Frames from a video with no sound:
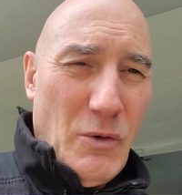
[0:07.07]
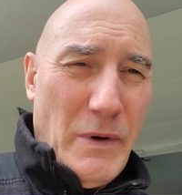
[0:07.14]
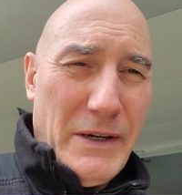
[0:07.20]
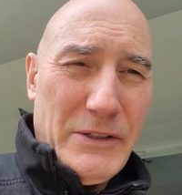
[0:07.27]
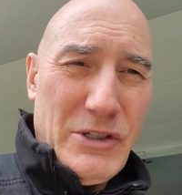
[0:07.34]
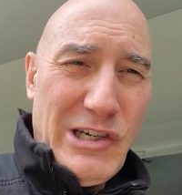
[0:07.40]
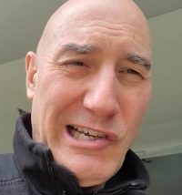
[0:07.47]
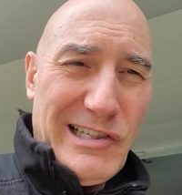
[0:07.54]

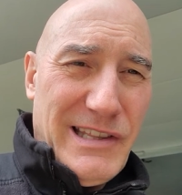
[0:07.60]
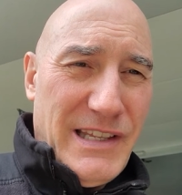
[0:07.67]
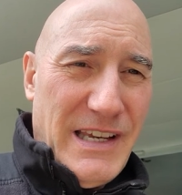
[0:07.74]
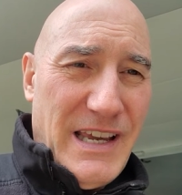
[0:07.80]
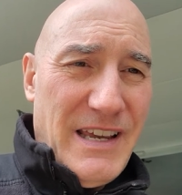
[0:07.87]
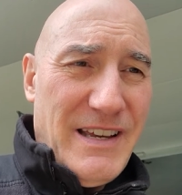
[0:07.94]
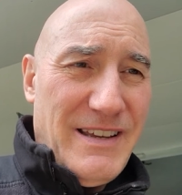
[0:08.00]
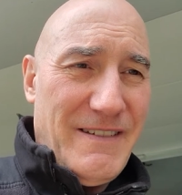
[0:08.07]

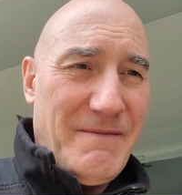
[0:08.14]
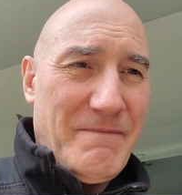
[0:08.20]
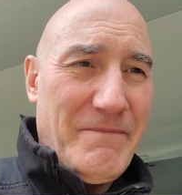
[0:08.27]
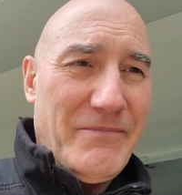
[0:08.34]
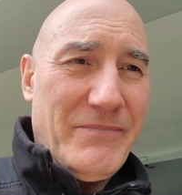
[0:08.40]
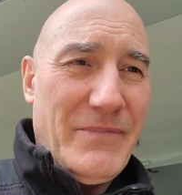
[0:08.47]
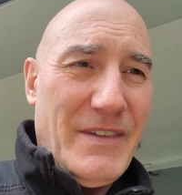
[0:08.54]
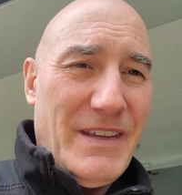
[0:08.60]
Guerciotti,
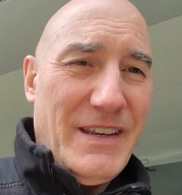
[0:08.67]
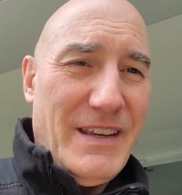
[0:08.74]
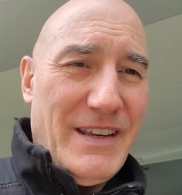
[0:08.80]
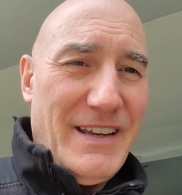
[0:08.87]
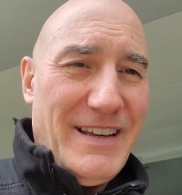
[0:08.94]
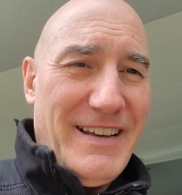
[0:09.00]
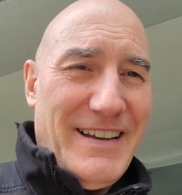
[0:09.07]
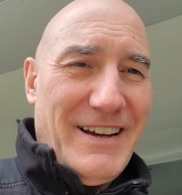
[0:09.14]

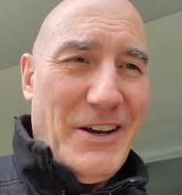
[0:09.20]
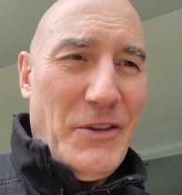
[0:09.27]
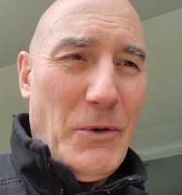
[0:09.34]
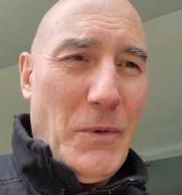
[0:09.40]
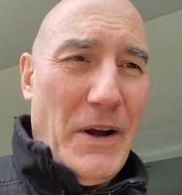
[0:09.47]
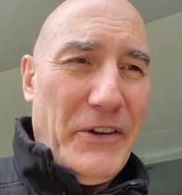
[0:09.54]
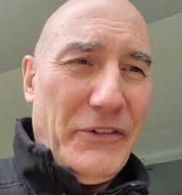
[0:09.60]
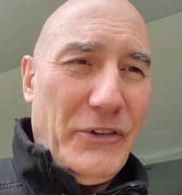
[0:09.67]

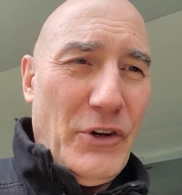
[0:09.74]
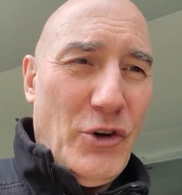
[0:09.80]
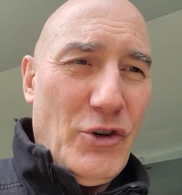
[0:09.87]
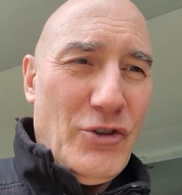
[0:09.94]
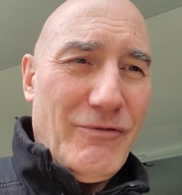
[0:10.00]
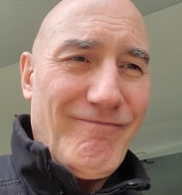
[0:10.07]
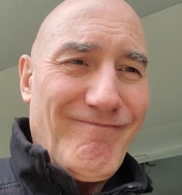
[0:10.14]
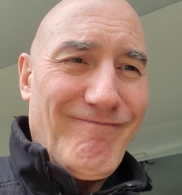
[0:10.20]
otherwise
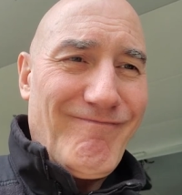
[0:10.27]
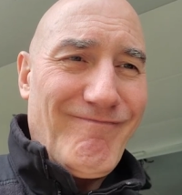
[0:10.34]
known